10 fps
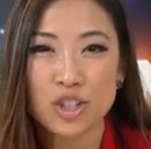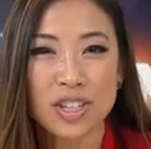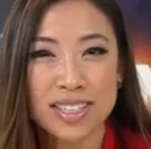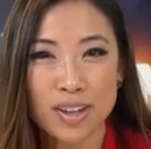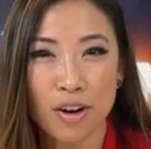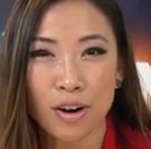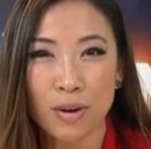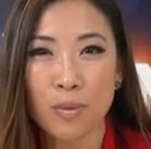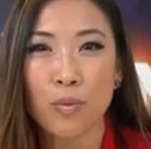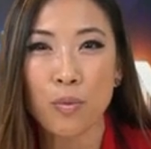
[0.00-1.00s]
Just
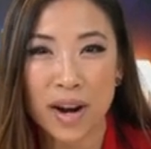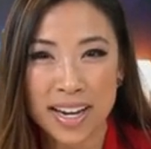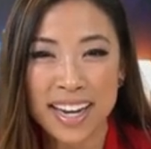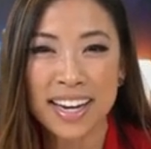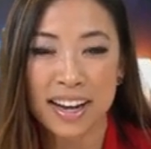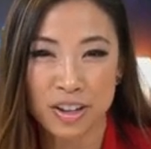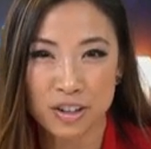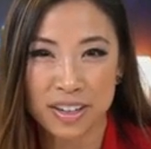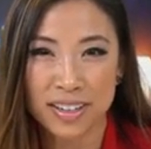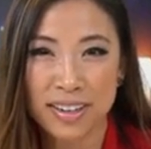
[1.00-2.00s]
call
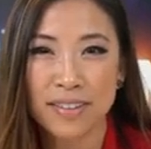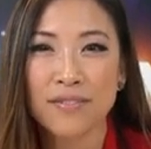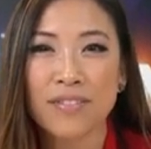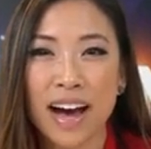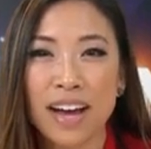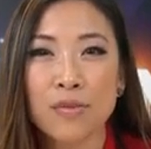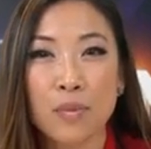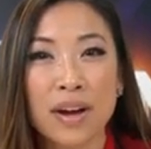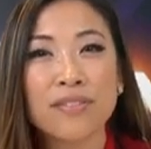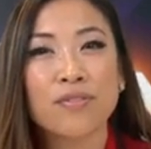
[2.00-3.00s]

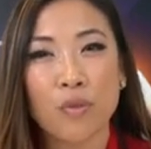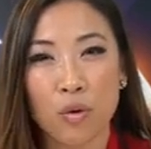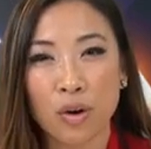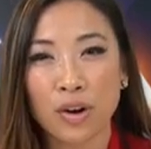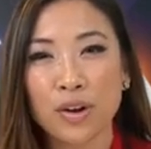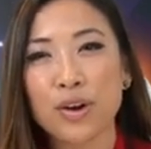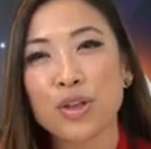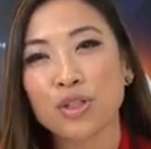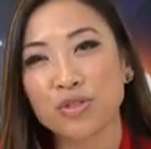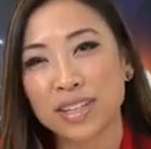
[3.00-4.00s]

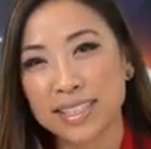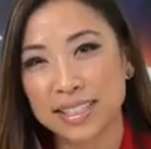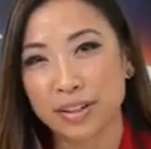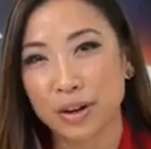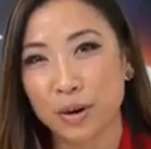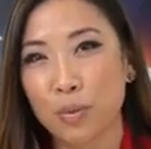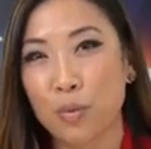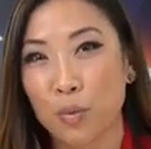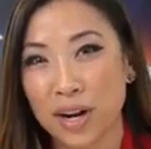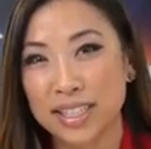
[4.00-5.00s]

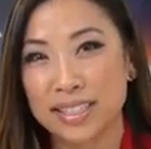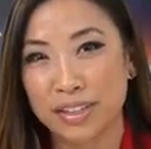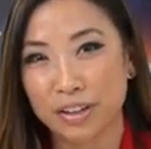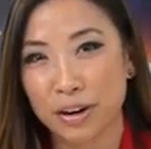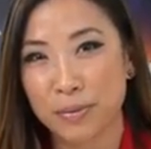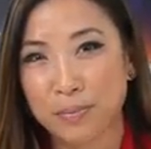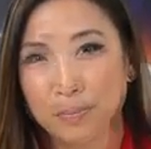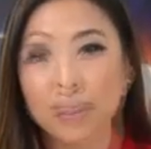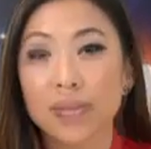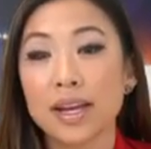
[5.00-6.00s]
1-800-514-3010.
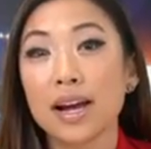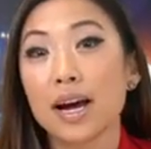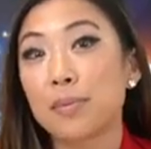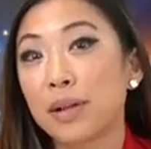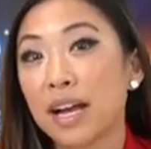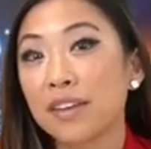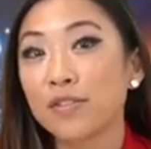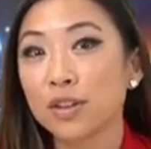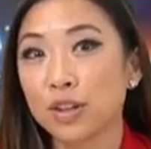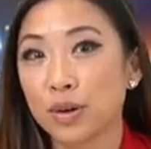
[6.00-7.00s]
Applying
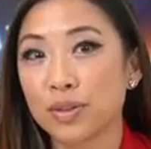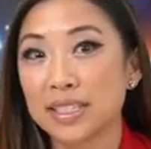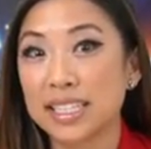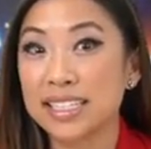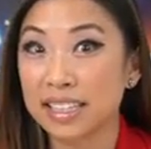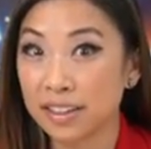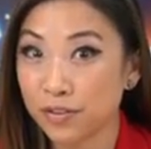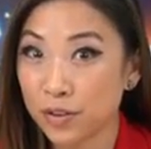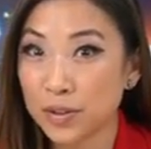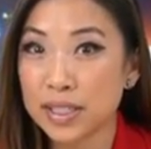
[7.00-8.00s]
for loans is a
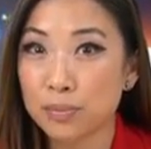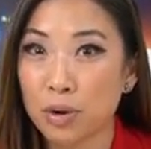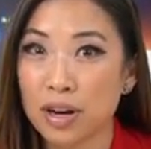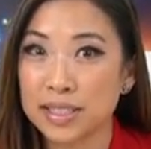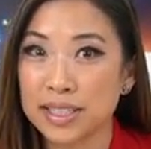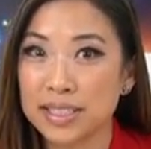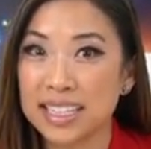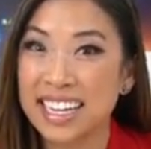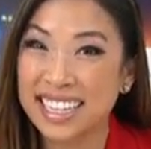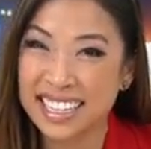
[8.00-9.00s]
confusing process,
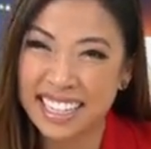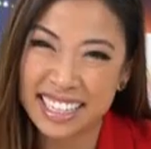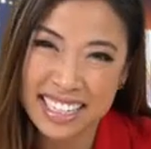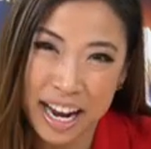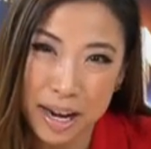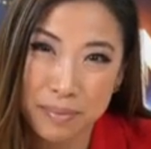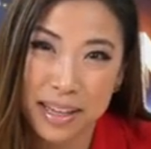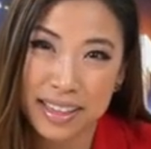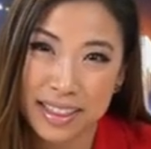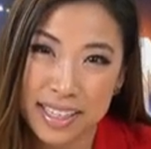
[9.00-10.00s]
and in a time
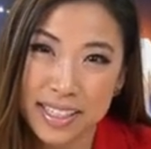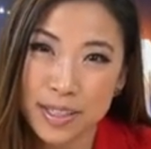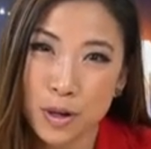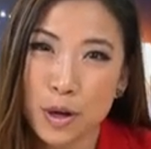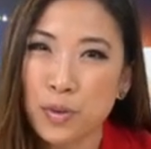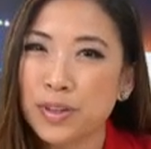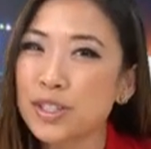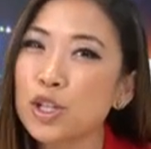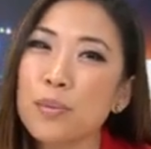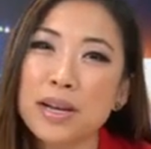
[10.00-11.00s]
like this, with
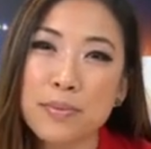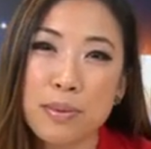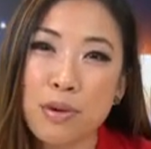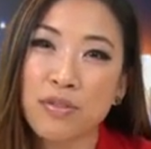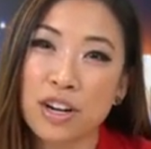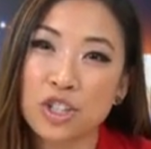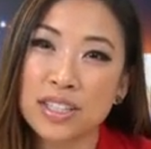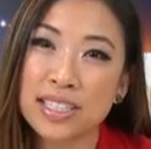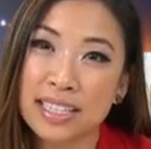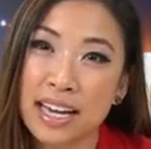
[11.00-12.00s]
so many people
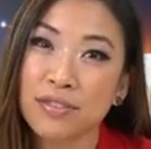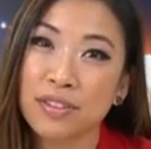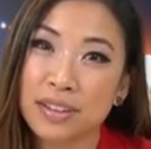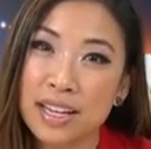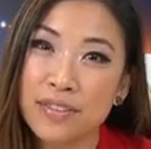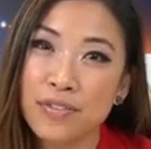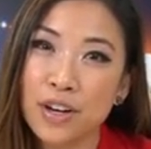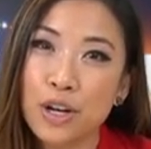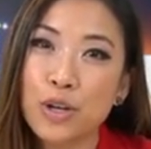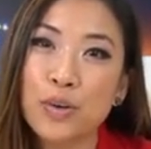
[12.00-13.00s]
rushing to get relief,
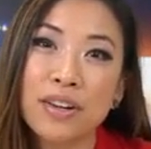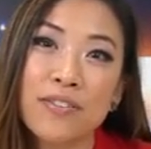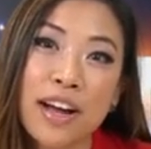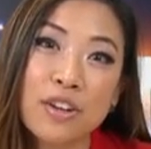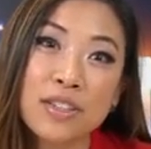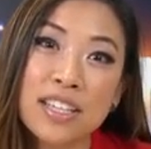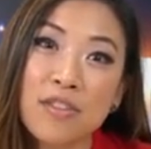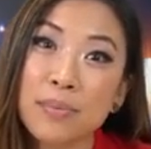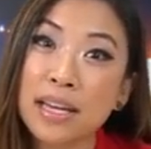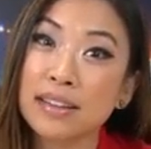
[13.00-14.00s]
you could find
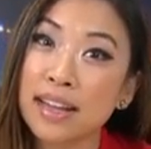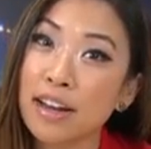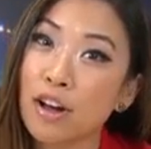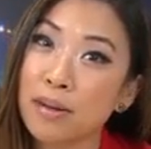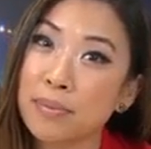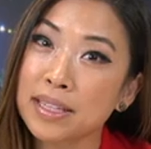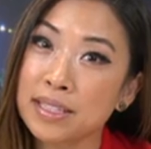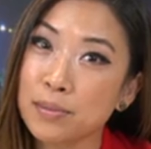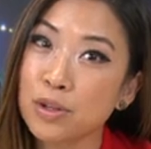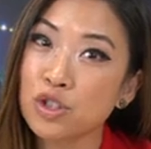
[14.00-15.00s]
yourself being led on by
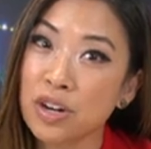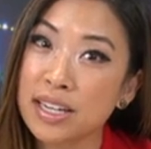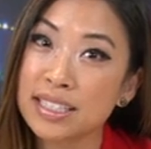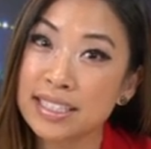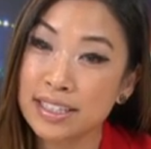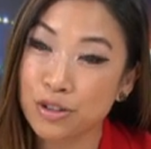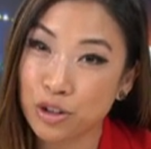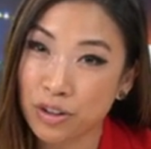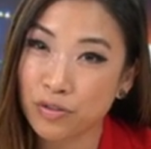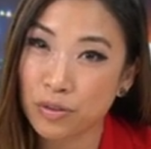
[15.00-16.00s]
someone trying to steal
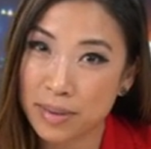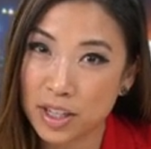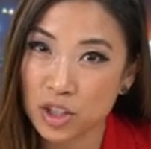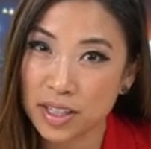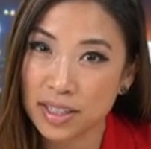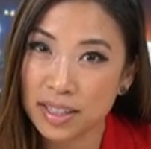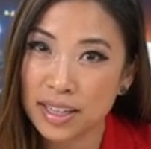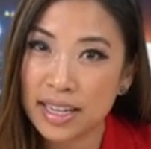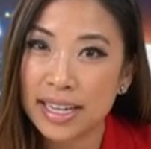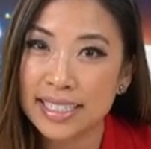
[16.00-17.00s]
your information.
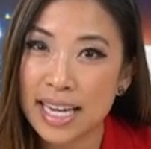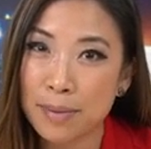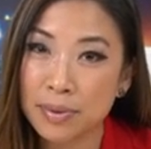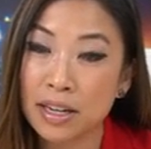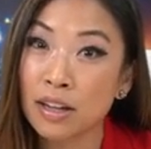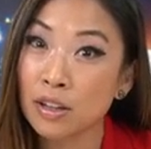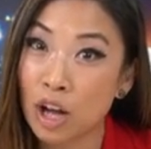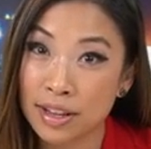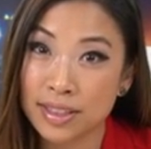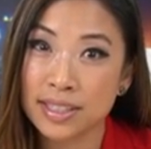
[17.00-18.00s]
It's happened a
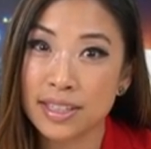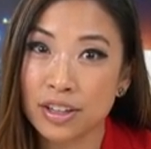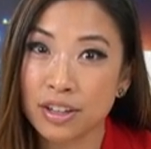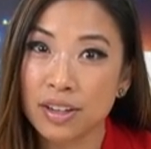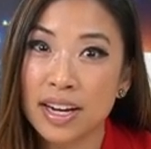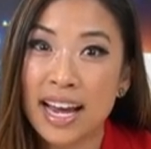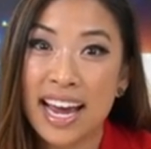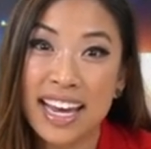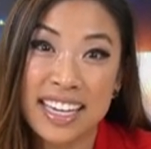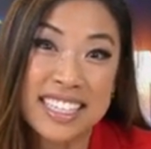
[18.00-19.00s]
lot this year,
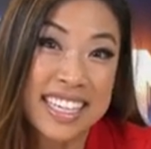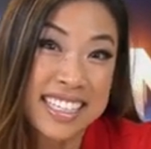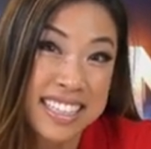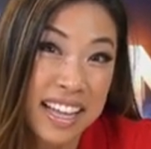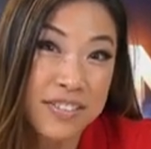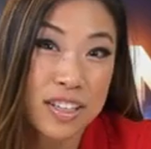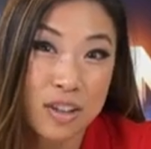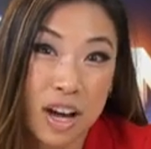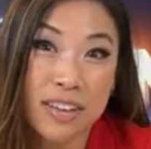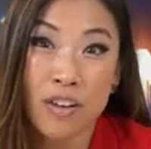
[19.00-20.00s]
and it's left a
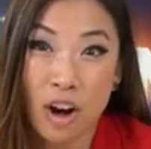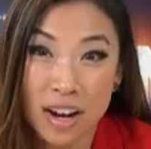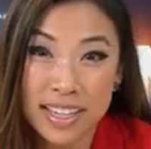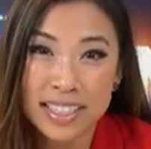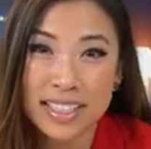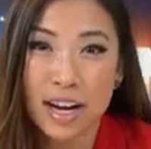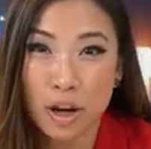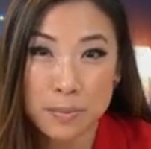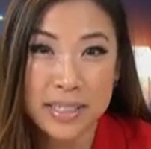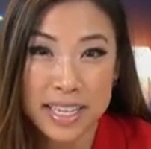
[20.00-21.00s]
lot of honest,
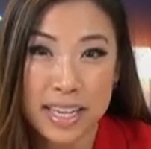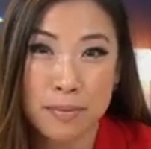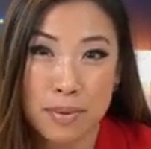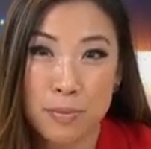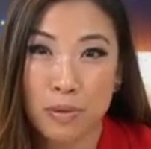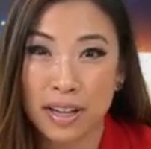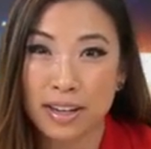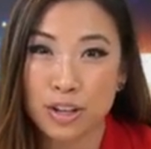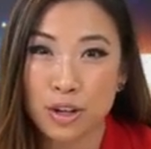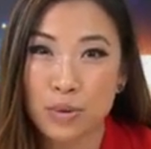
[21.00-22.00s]
help-seeking people
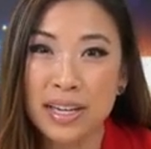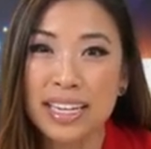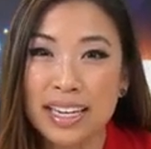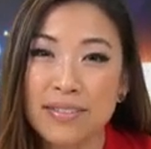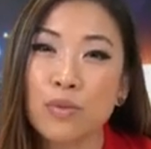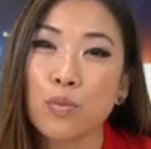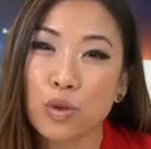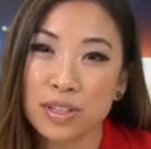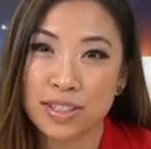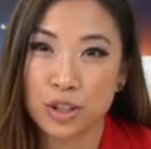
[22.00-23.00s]
like you in even
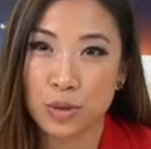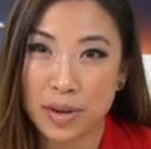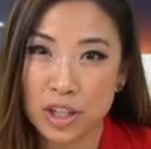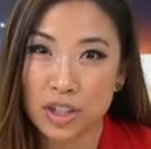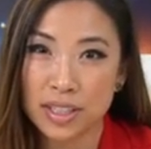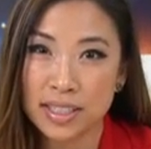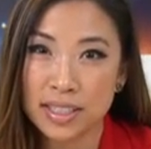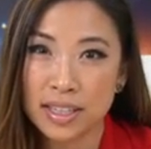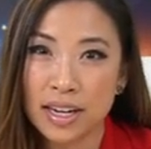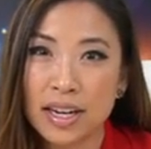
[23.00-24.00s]
worse situations.